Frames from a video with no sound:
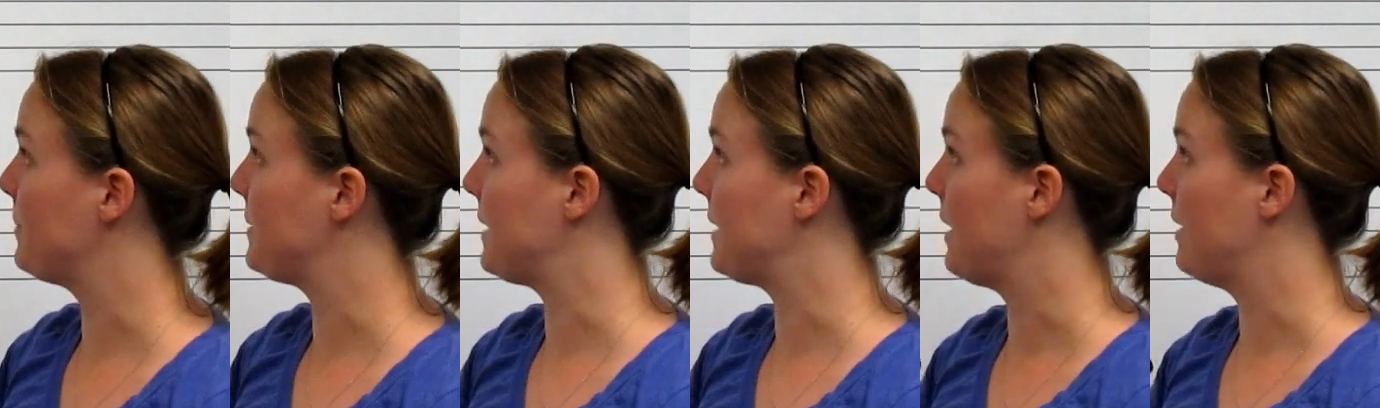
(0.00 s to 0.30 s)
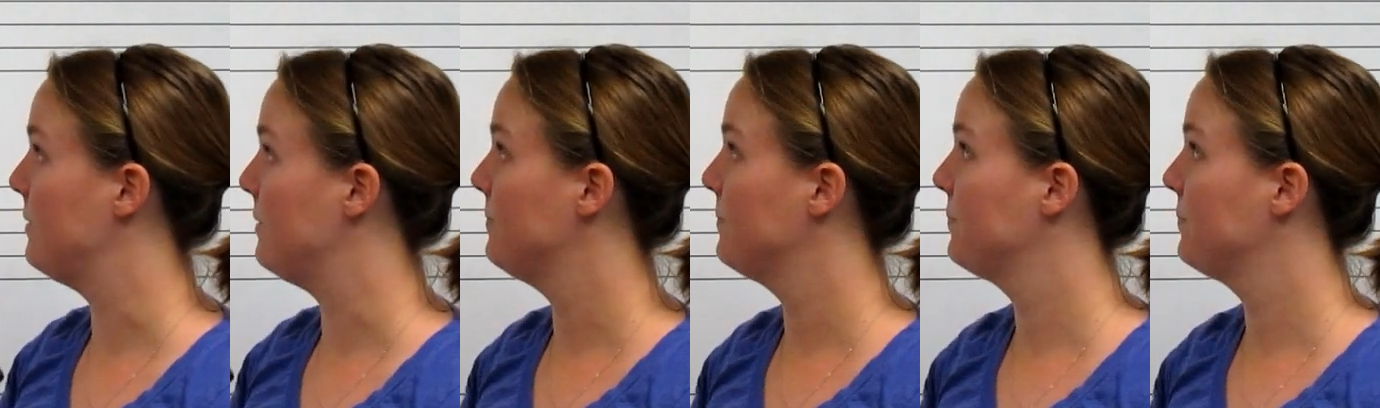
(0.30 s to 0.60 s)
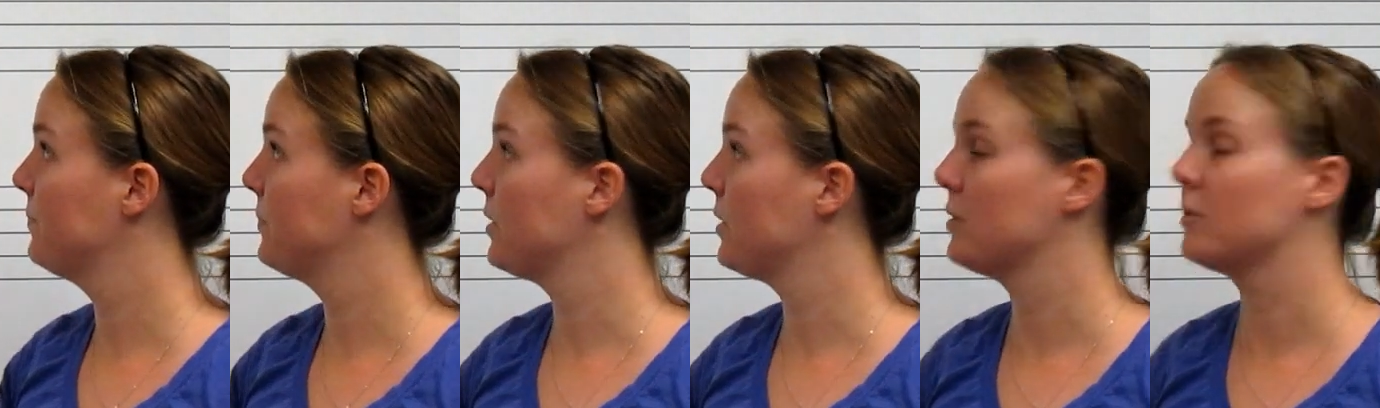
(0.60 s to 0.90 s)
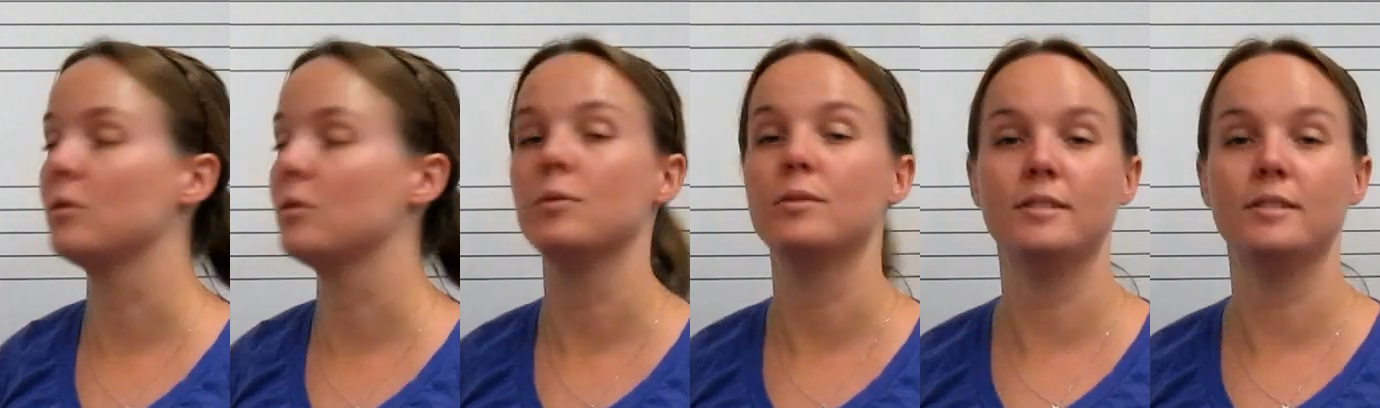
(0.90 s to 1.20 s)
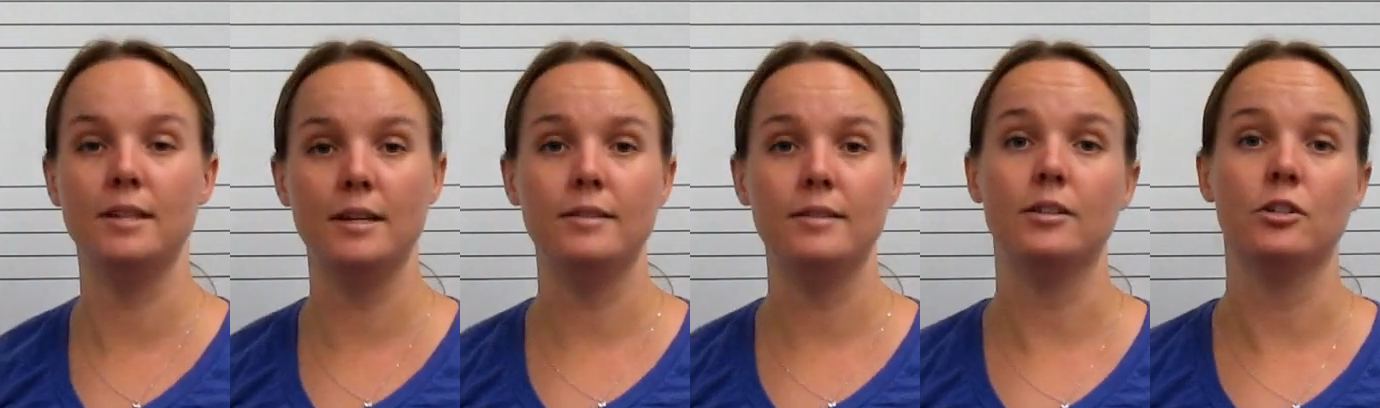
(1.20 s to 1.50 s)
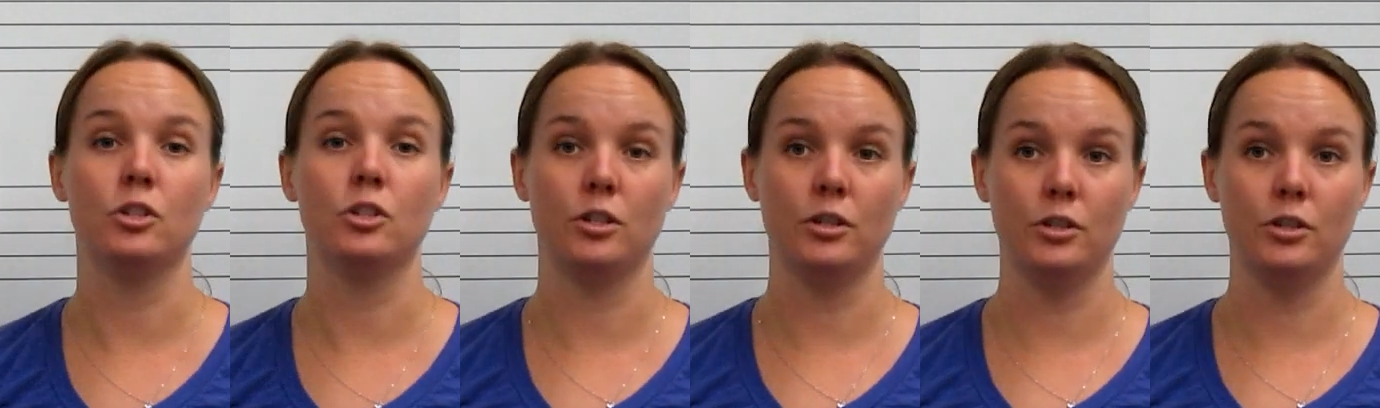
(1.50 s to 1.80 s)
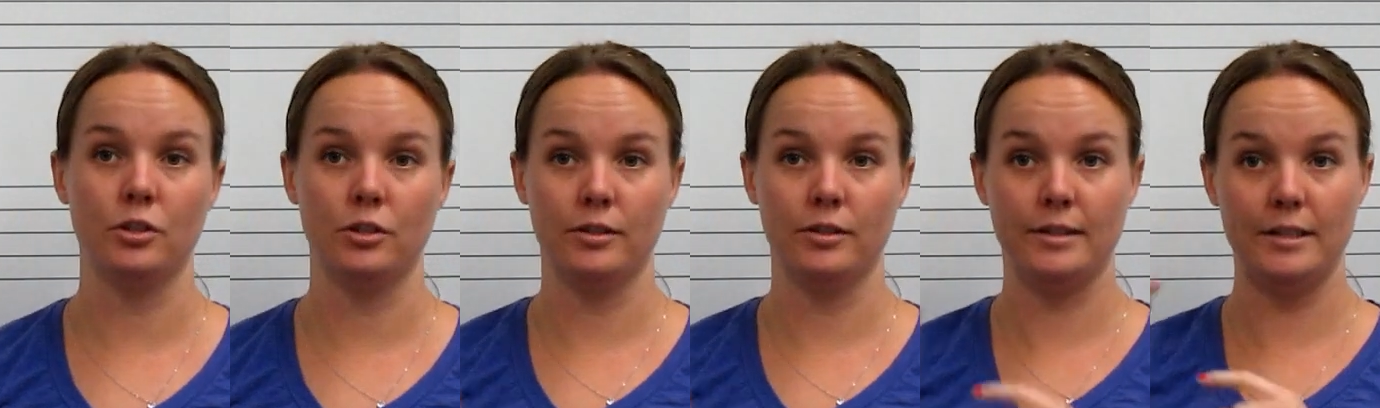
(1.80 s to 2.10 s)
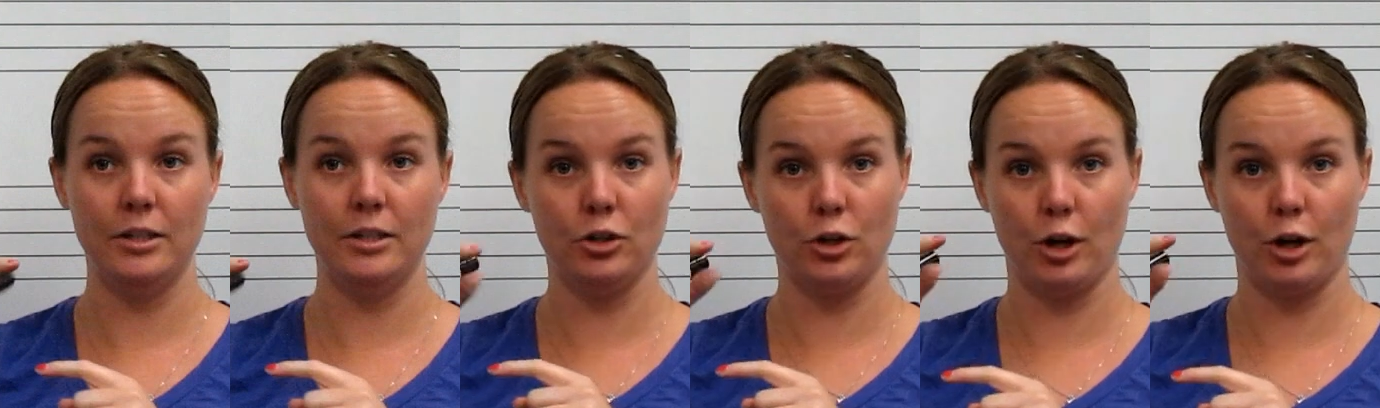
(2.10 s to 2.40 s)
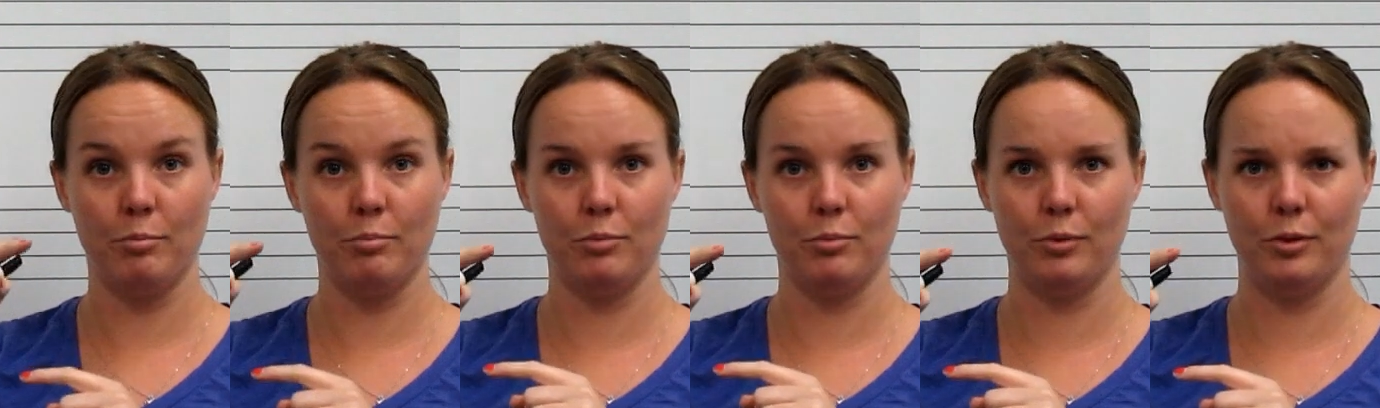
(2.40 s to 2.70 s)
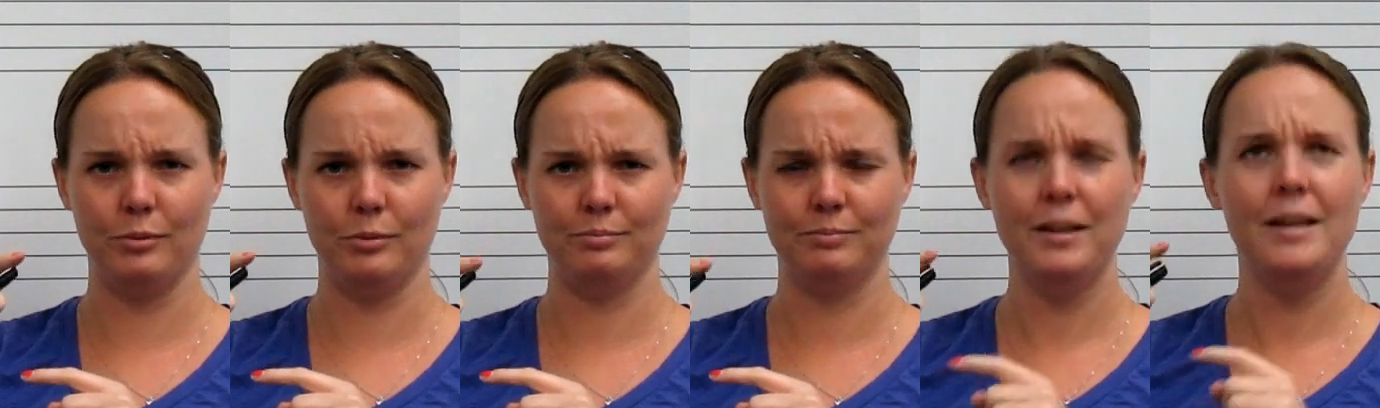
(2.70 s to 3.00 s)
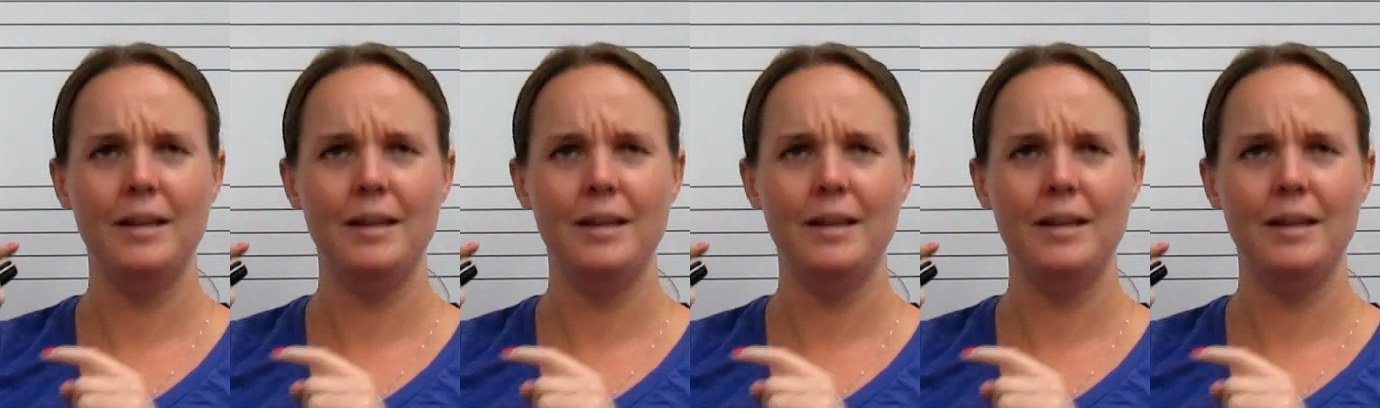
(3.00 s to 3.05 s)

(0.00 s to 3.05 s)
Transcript: sign, so C to E sharp will